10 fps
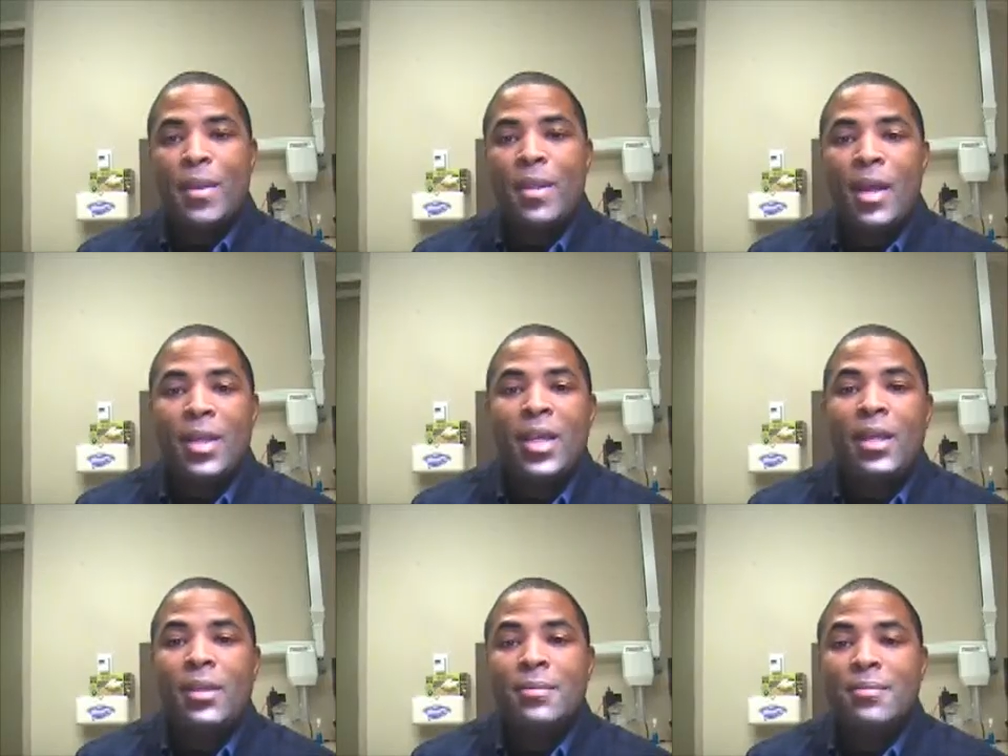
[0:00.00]
Now
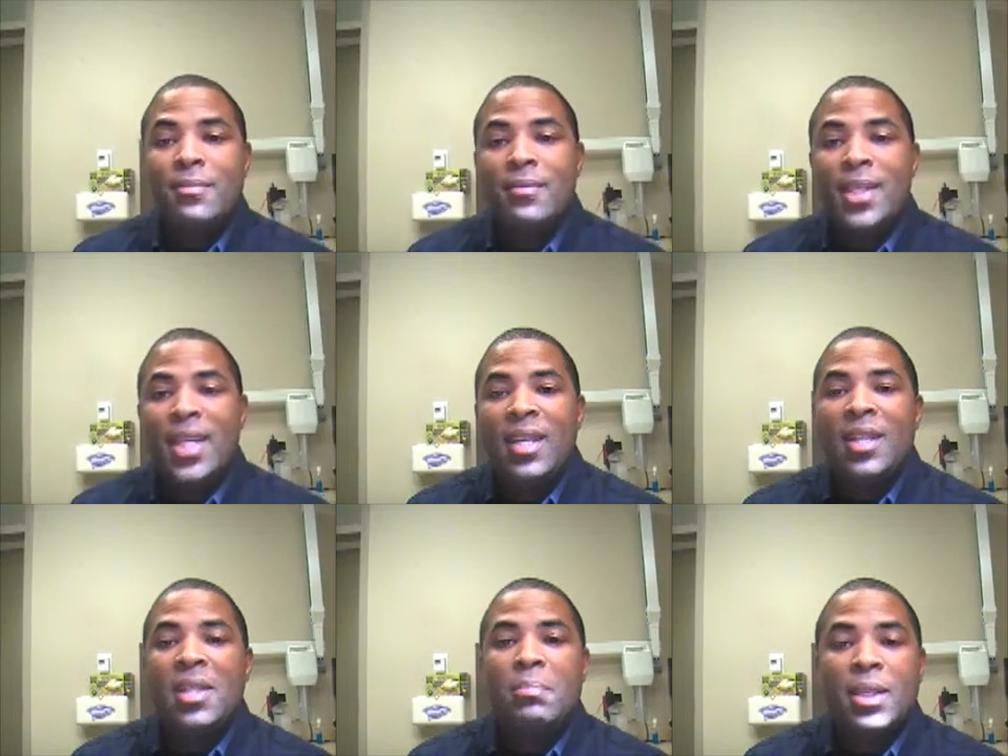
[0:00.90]
again,
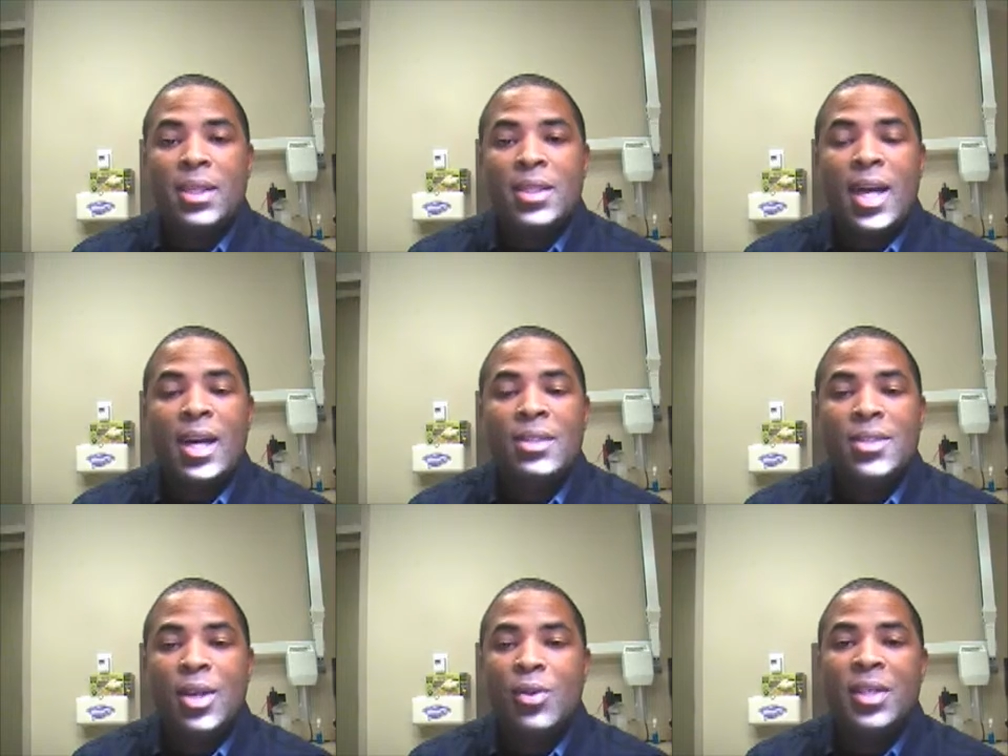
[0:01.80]
the book is called
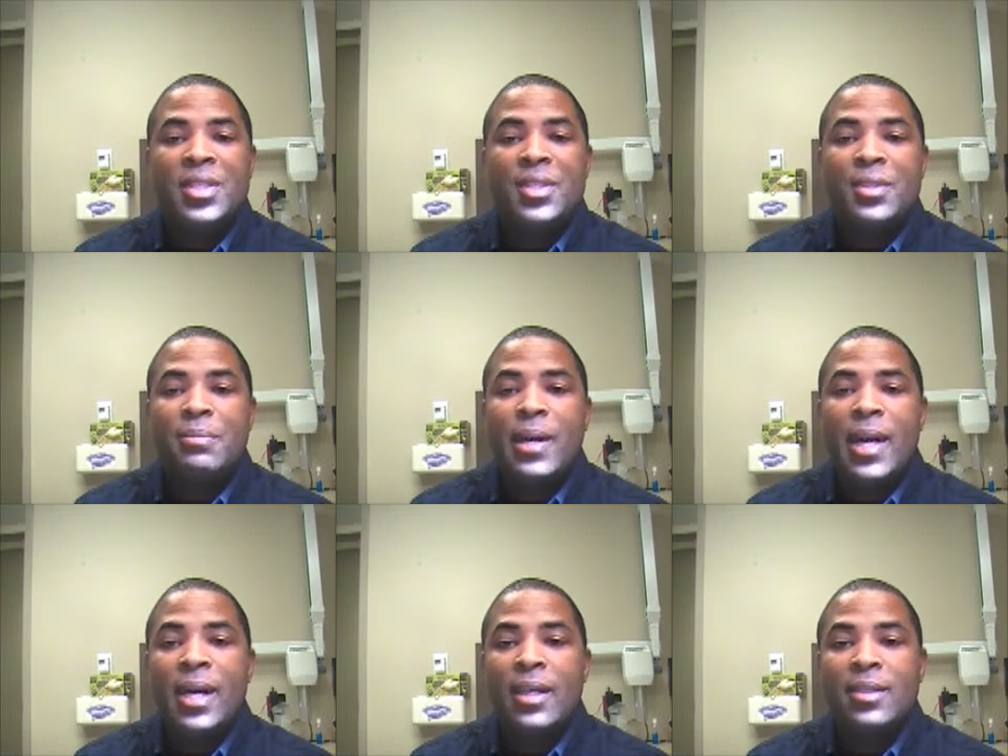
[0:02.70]
Knowing You
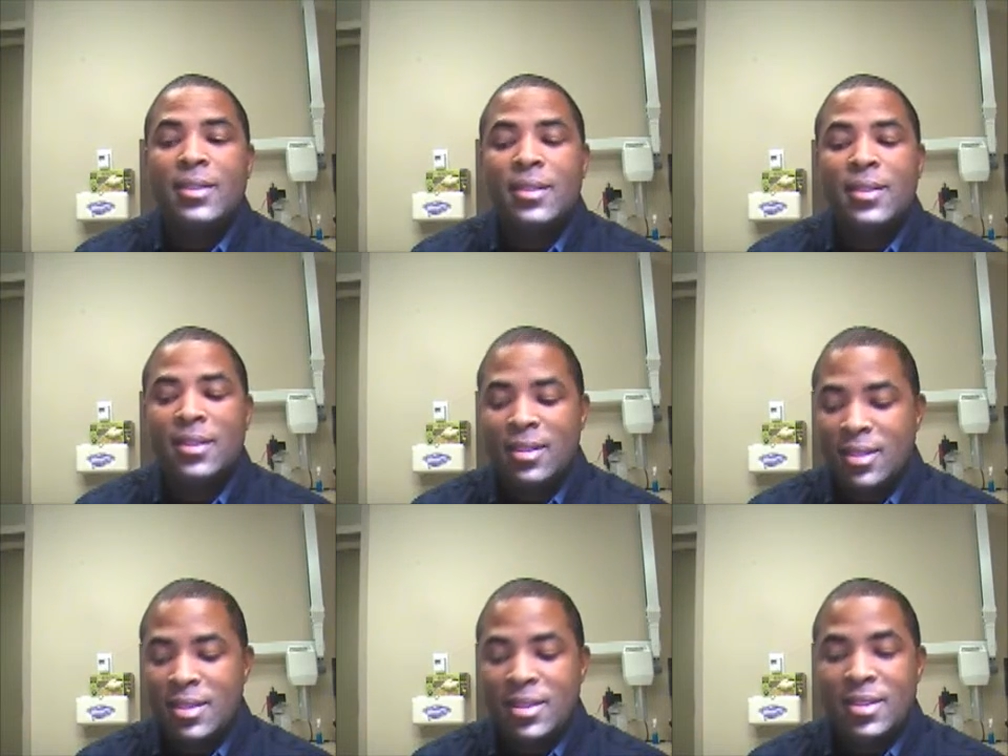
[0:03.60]
by
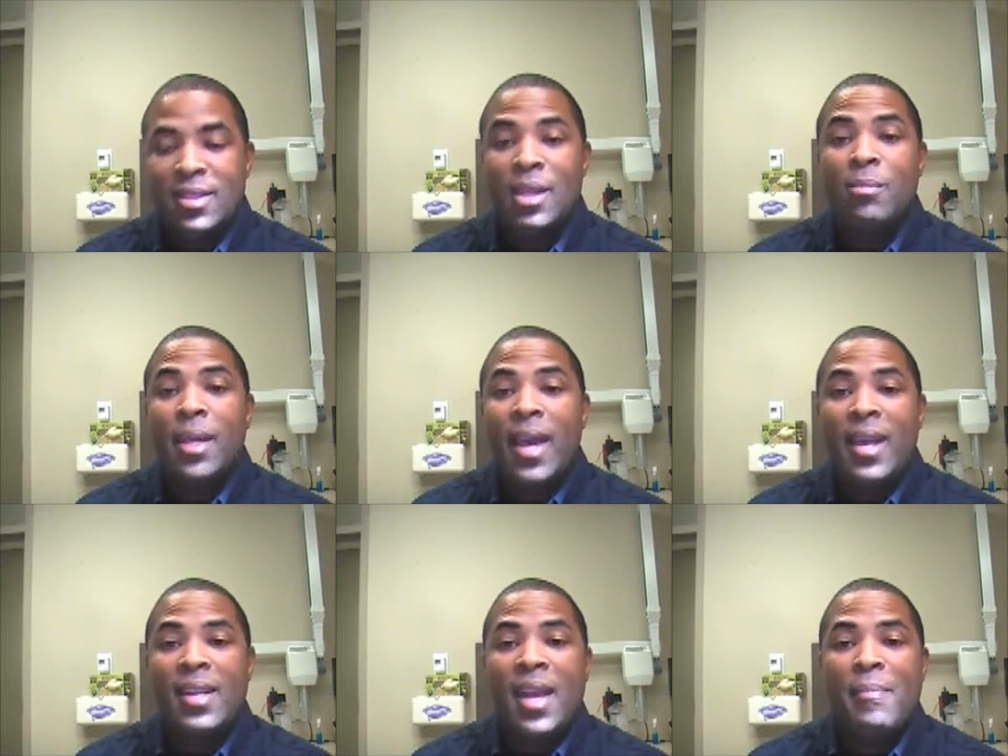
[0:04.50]
some
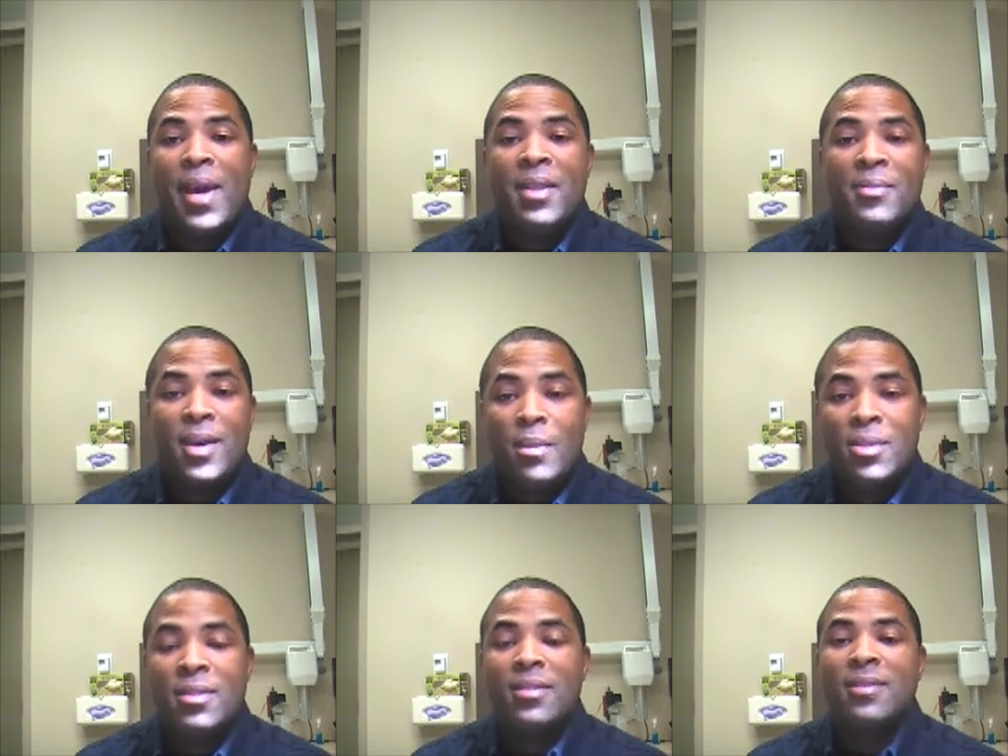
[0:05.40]
cat named Alan
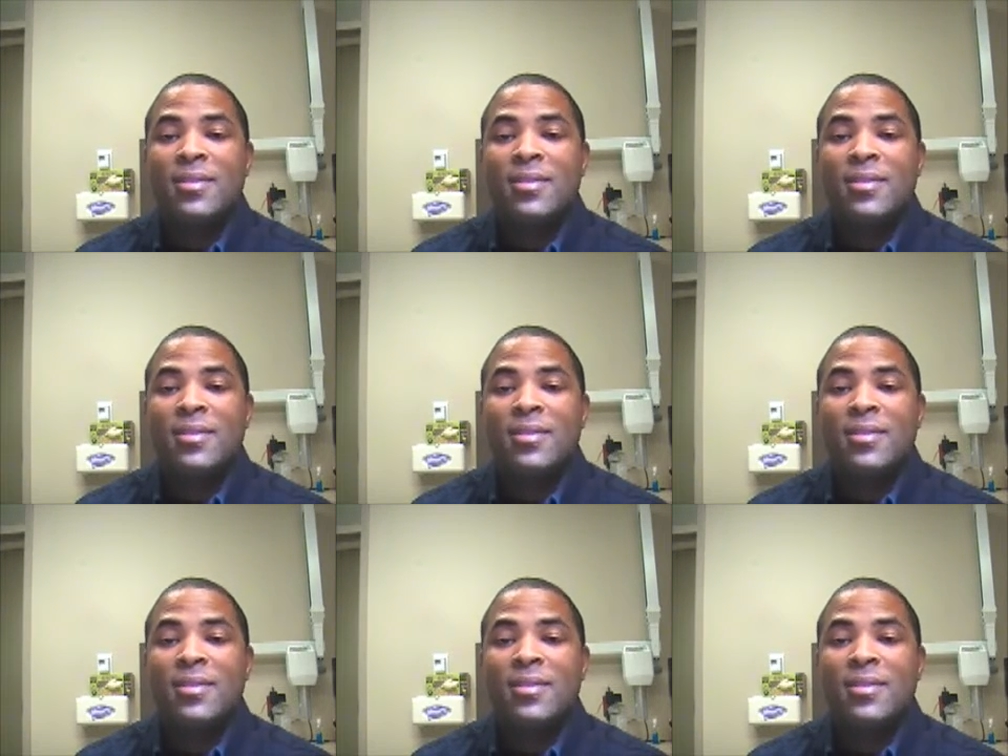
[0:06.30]
Robertson.